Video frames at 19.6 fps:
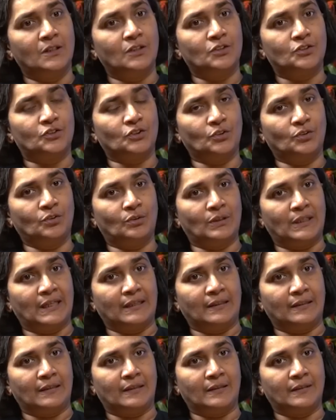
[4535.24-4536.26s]
So
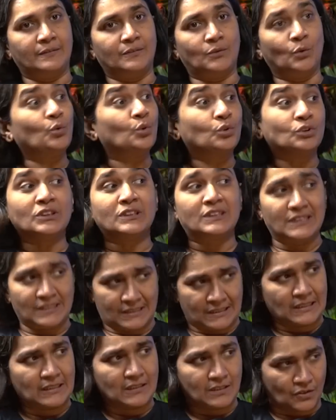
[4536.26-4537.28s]
again, I don't know the
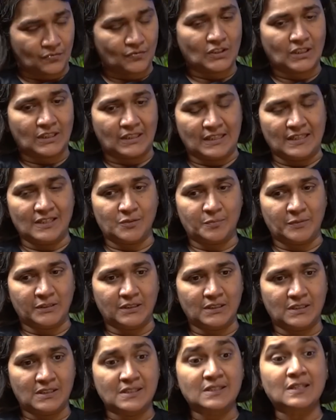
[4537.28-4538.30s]
details of the case, but
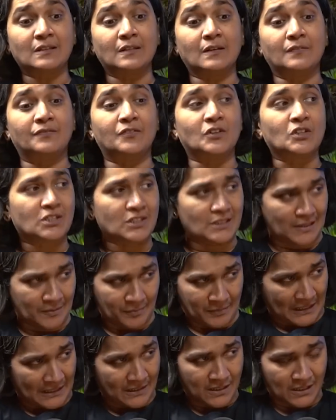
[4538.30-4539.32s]
this isn't the first
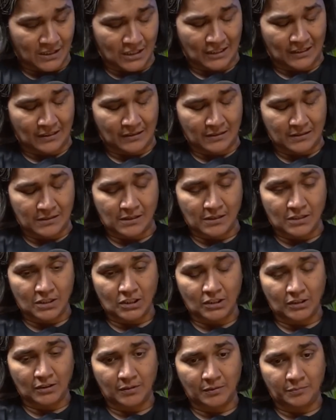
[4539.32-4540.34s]
time that such
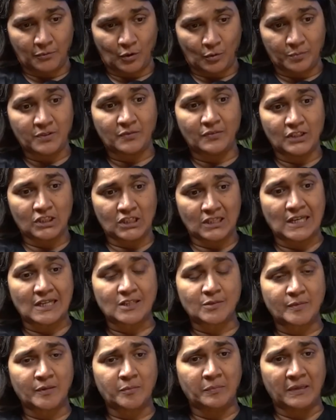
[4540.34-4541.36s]
an observation
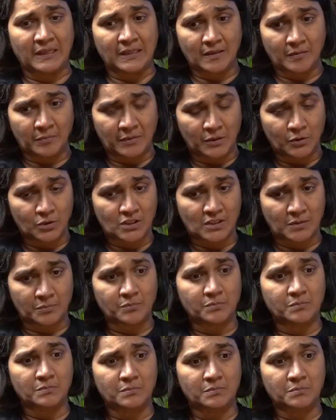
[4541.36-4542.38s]
has been made about
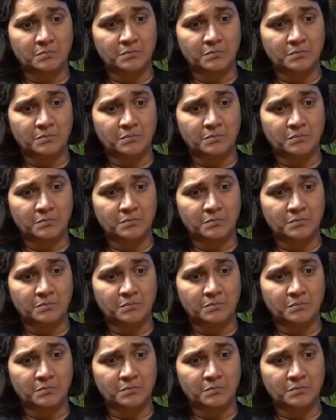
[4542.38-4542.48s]
some